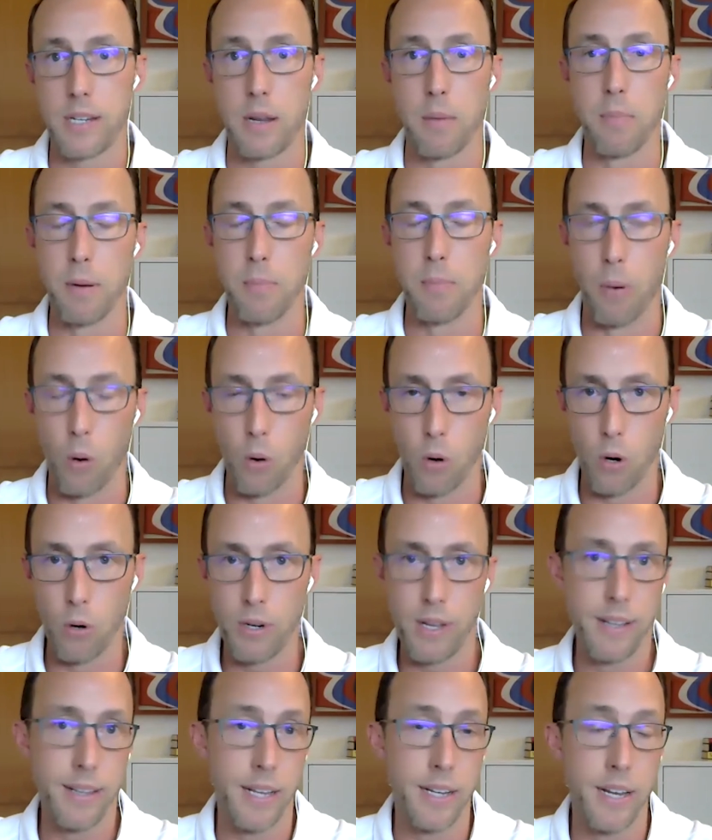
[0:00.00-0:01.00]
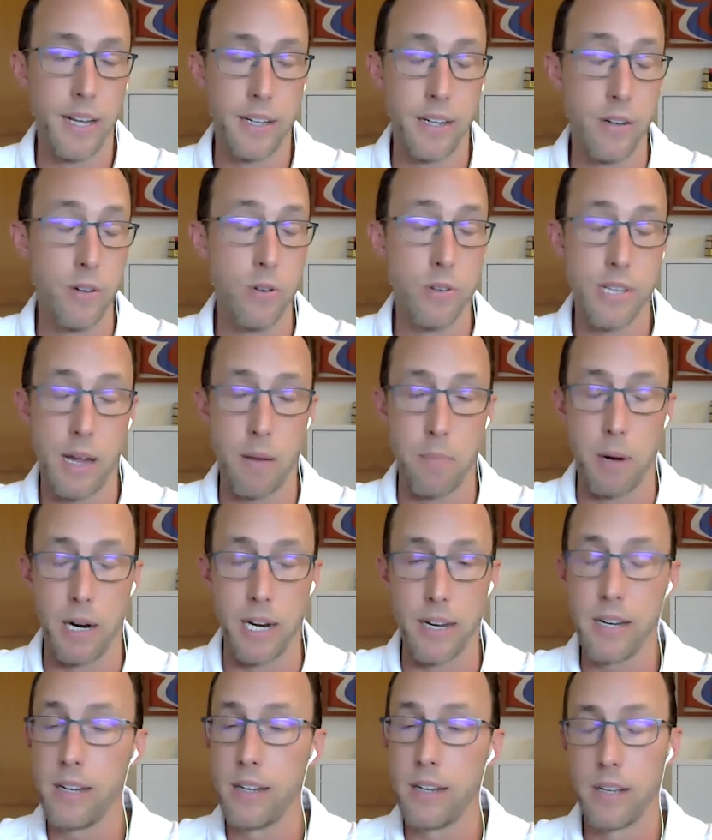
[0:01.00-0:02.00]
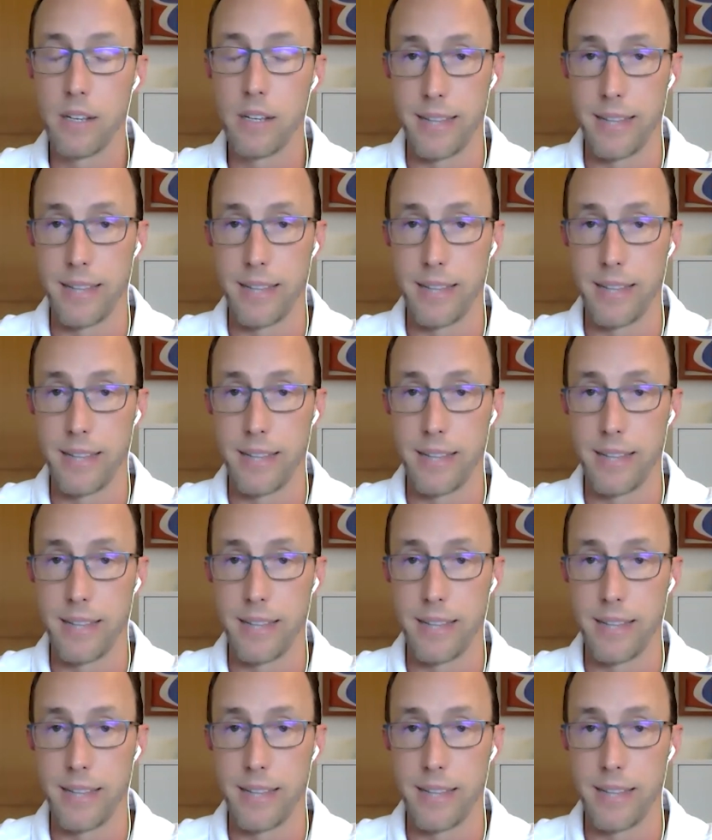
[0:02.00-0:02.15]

can be borrowed, and then they can use that money,